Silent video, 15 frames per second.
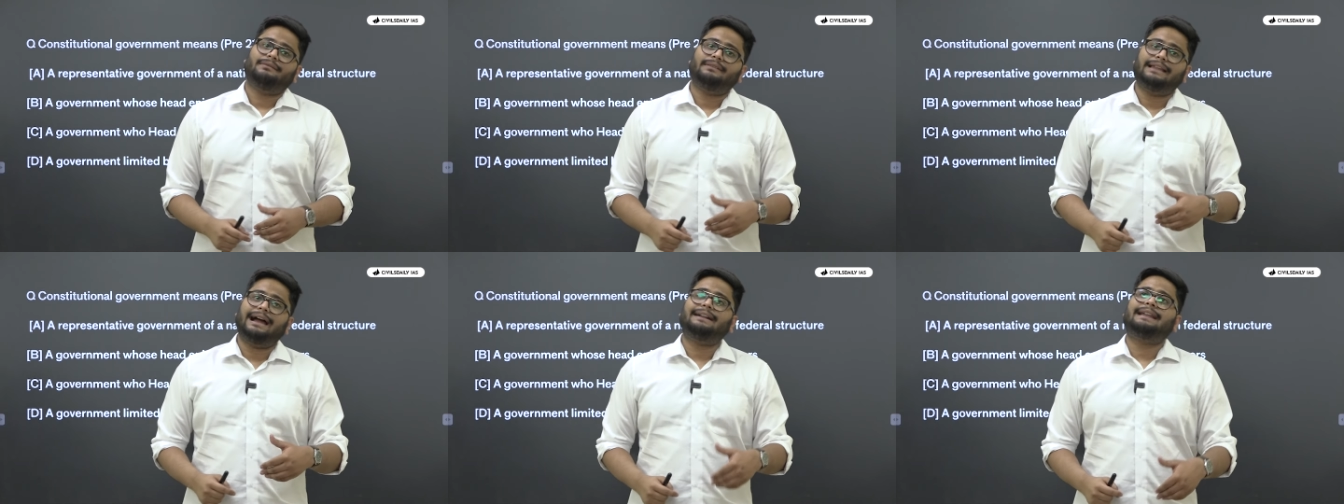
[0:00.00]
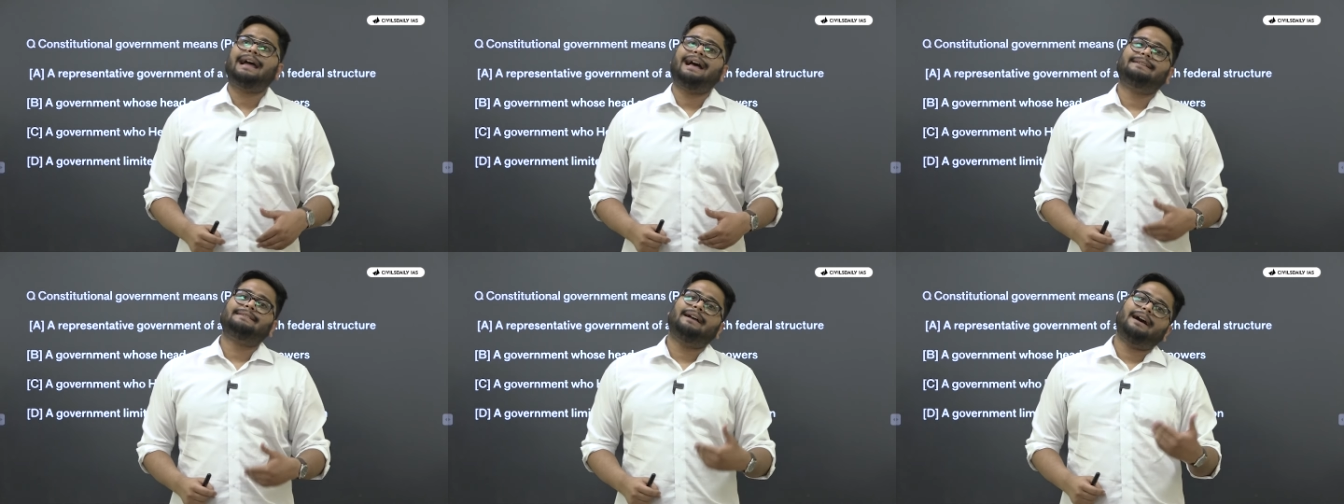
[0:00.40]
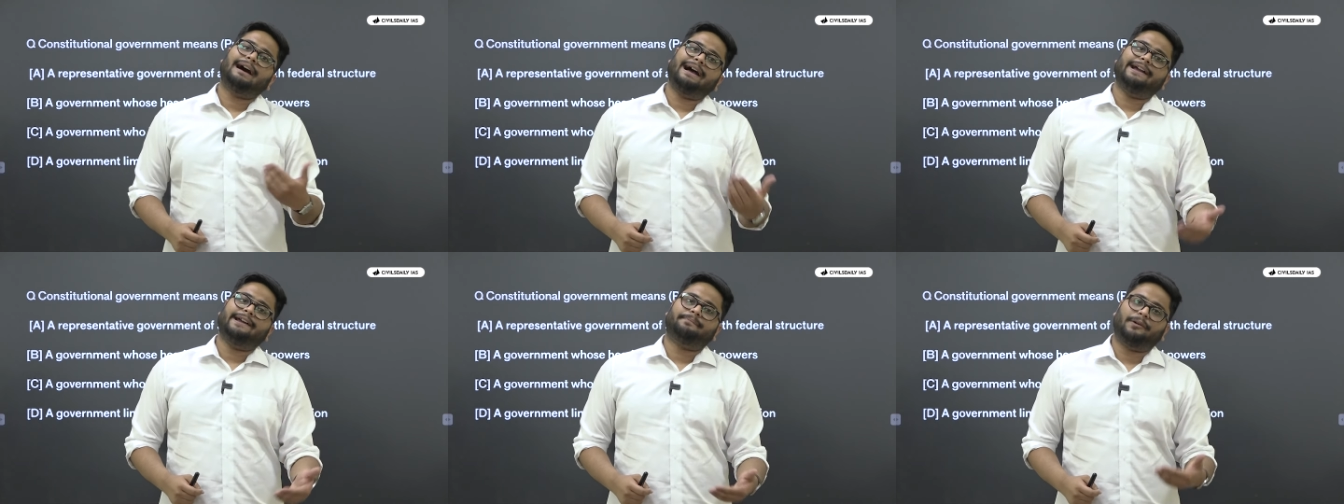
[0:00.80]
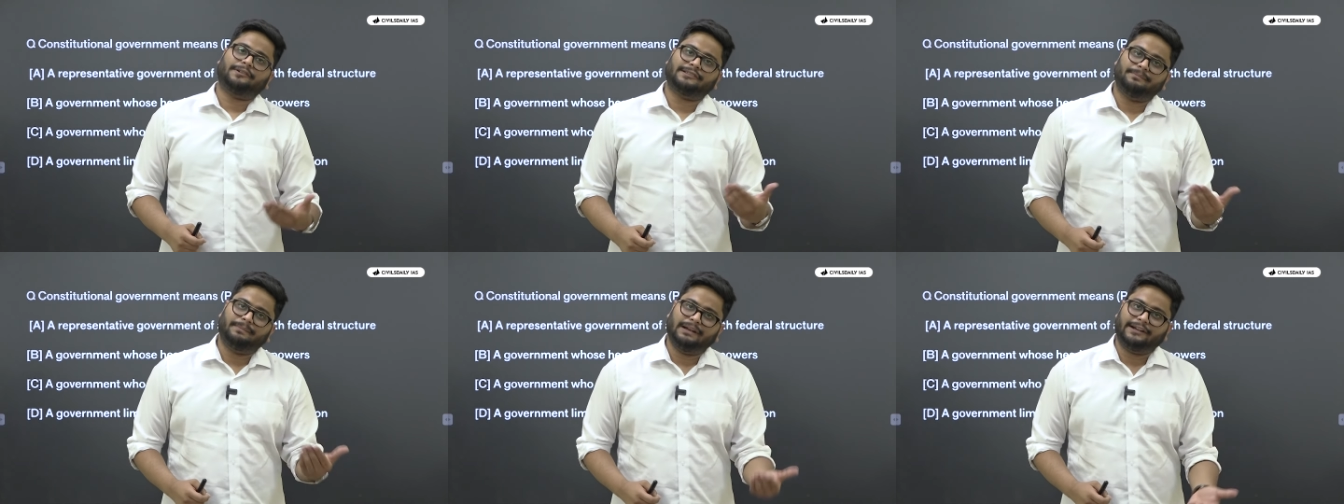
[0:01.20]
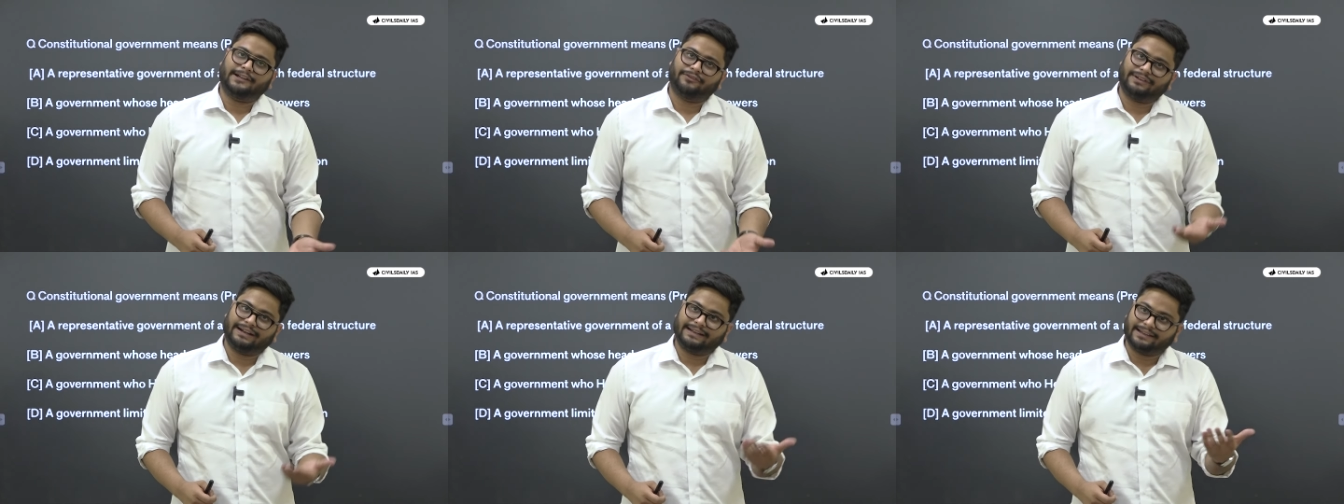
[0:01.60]
that has a higher possibility
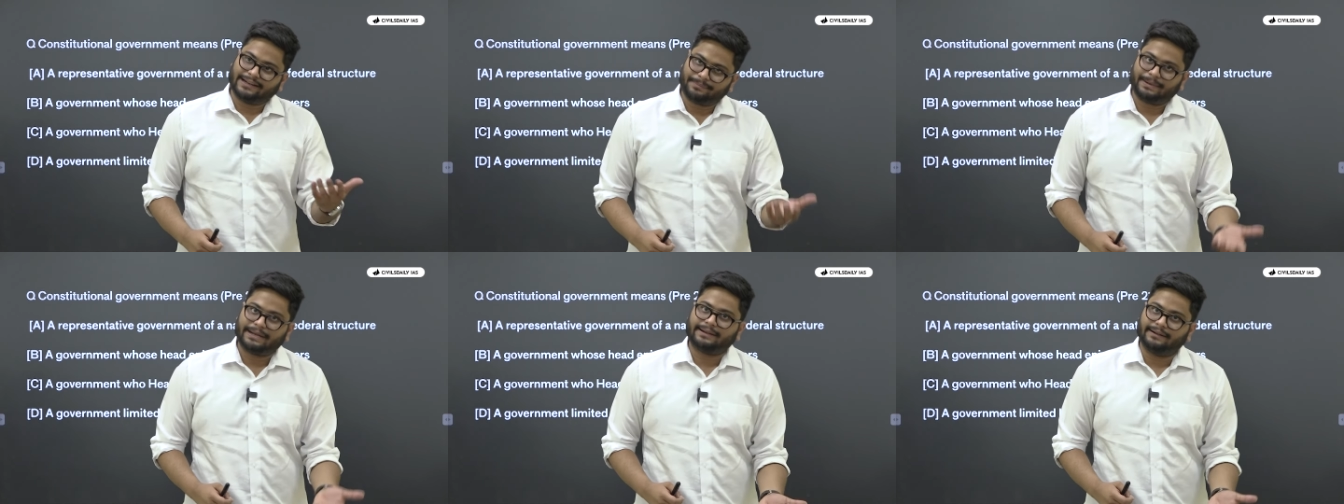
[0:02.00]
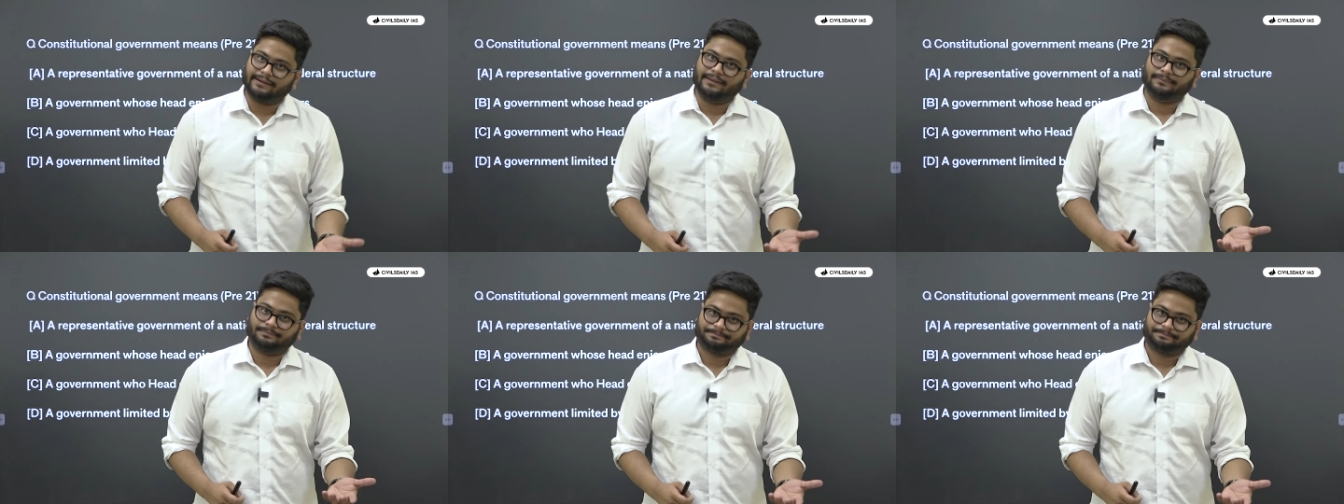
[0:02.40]
of getting repeated.